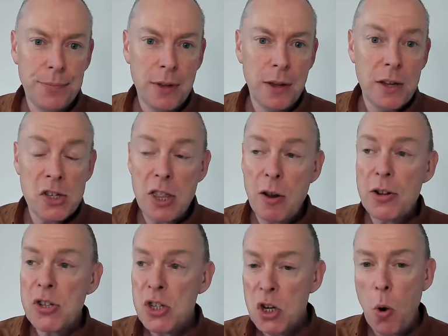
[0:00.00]
So there are
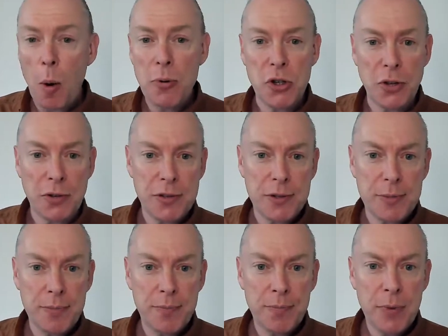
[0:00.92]
two options.
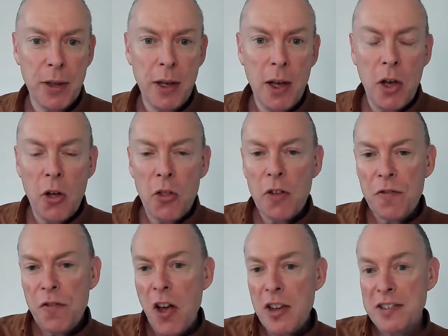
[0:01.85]
The
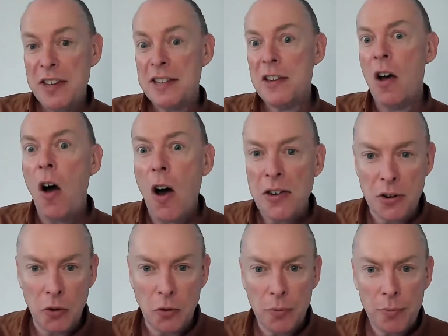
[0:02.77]
first is
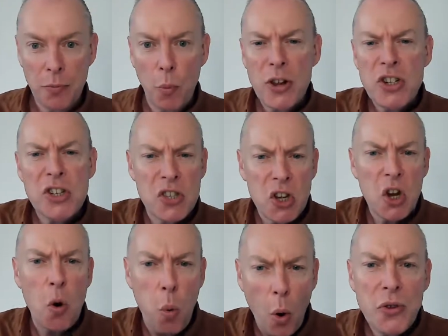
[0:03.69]
cardinal, which is the
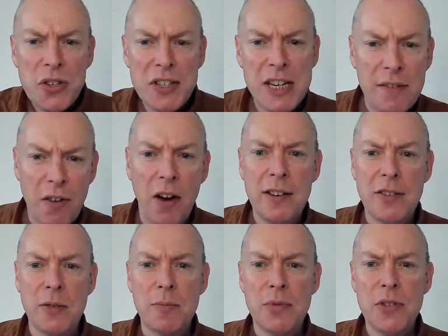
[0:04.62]
quantity of
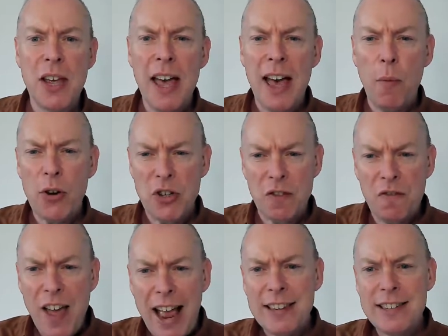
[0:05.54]
items which
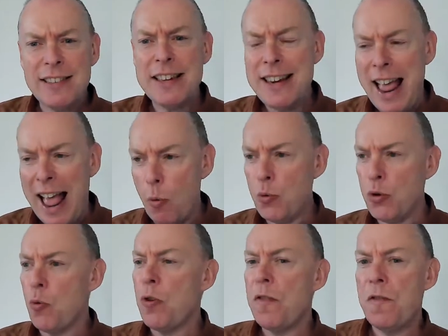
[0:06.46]
affects the noun you're
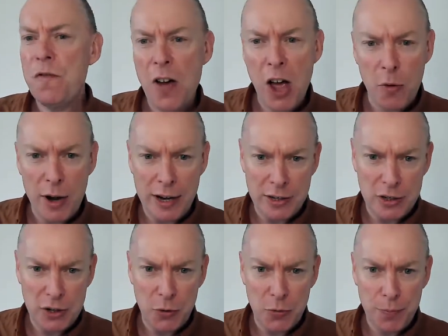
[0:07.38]
referring
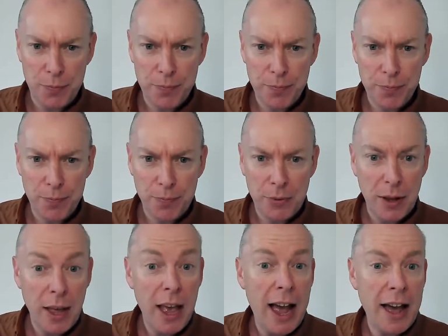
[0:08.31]
to.
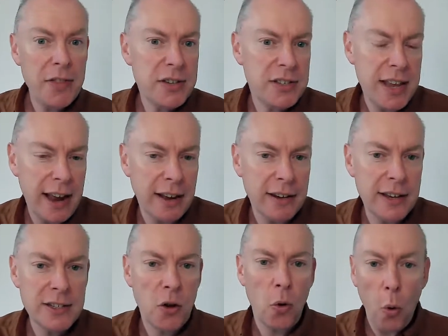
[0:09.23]
And the second
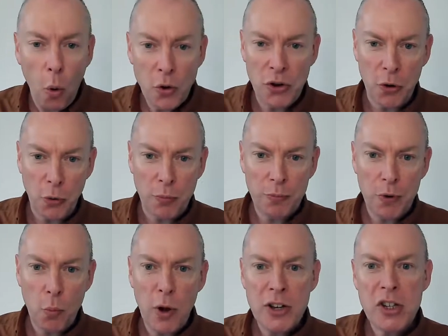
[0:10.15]
is ordinal,
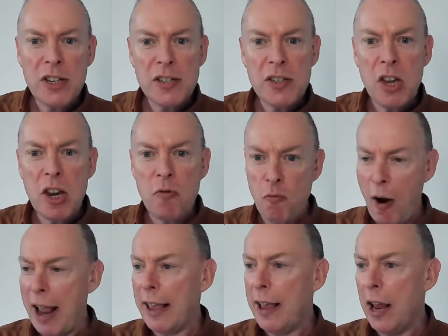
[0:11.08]
which is the
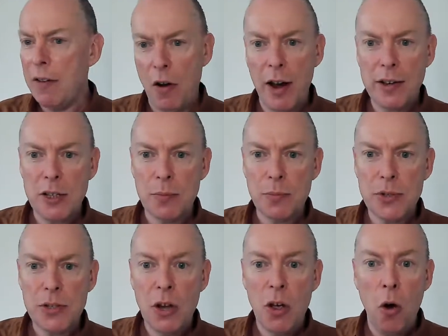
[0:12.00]
ranking of
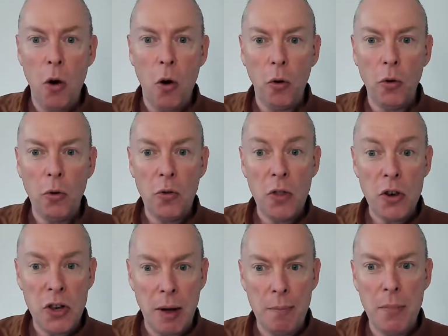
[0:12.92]
items on the
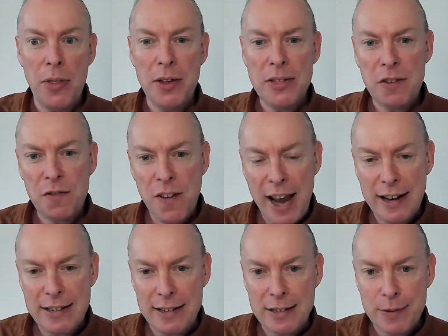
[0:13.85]
number that's affected.